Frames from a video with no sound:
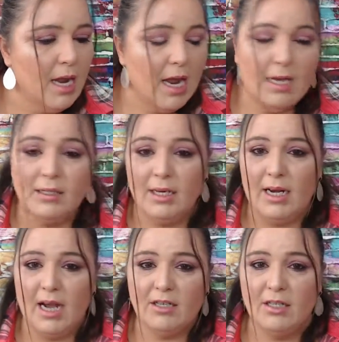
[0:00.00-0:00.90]
It's going to
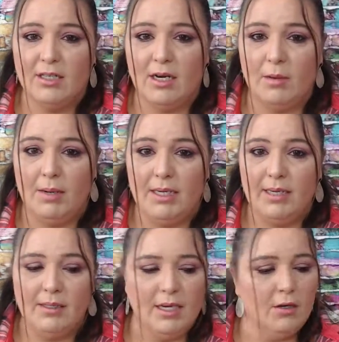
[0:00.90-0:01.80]
actually sit on my
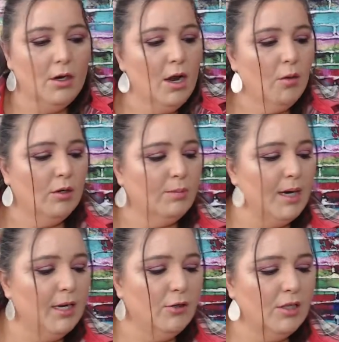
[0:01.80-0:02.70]
desk here with my
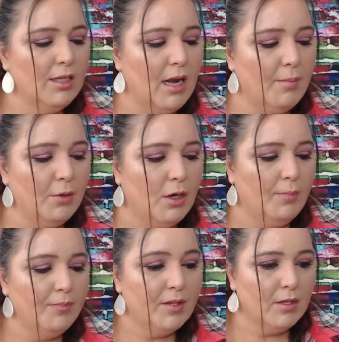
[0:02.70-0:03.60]
lotion that I put on.
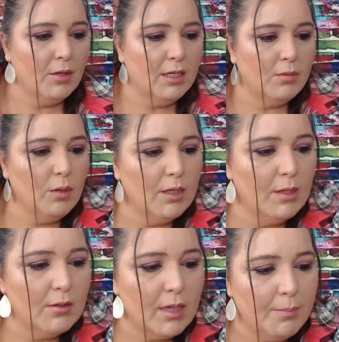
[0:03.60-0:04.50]
So it's one of
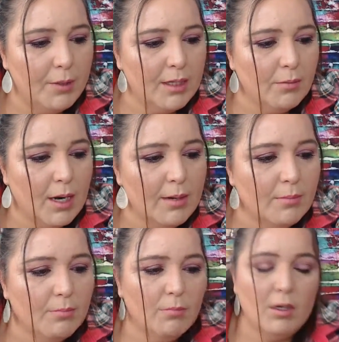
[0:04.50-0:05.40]
those. I'm putting it right
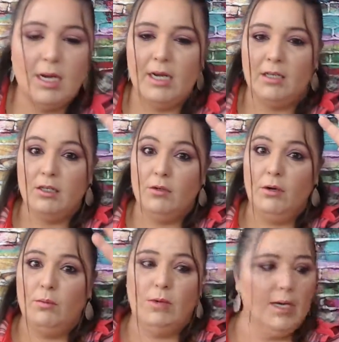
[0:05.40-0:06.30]
in its new
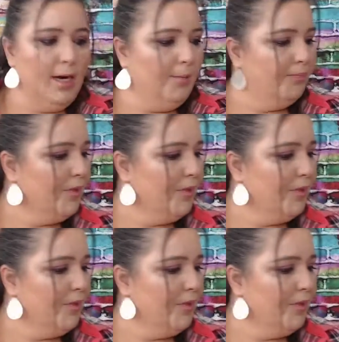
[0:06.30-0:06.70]
home right now.